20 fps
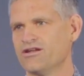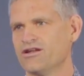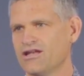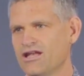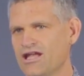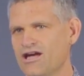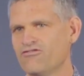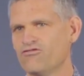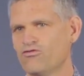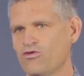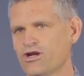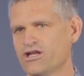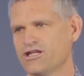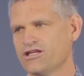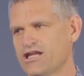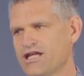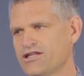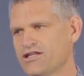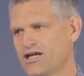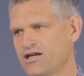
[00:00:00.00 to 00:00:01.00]
Love one
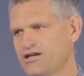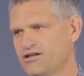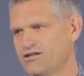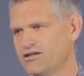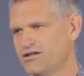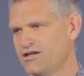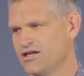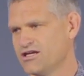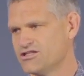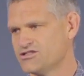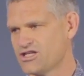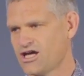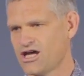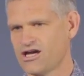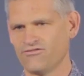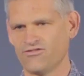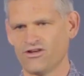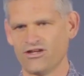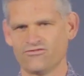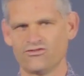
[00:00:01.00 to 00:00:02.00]
another as I
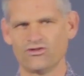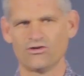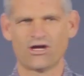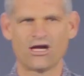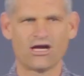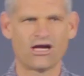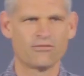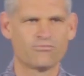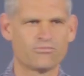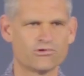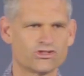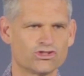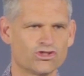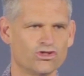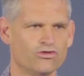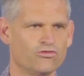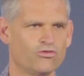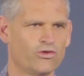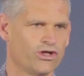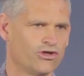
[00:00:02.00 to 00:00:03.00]
have loved you. I
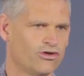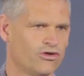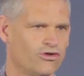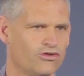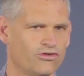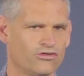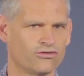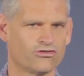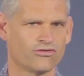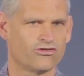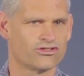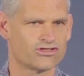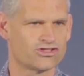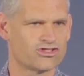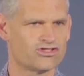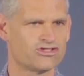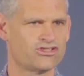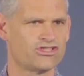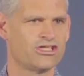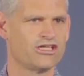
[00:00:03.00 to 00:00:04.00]
presume we're all
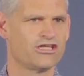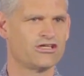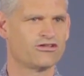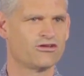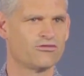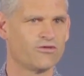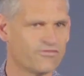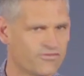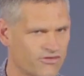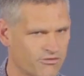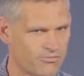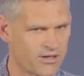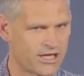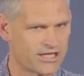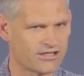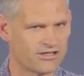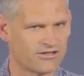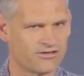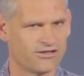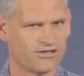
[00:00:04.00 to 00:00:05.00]
Christians here, that we've
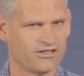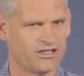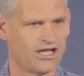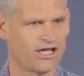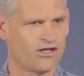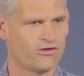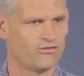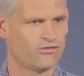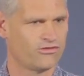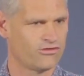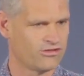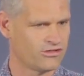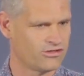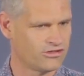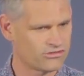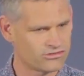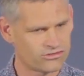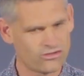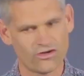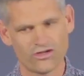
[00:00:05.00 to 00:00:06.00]
repented, you know,
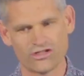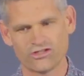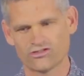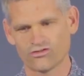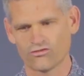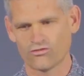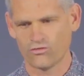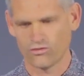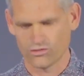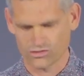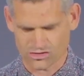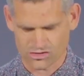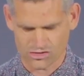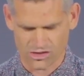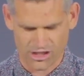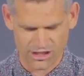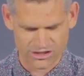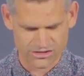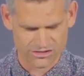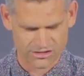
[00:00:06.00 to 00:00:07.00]
turning towards
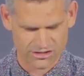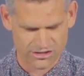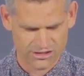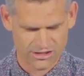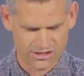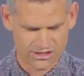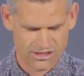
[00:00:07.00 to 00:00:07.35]
Christ.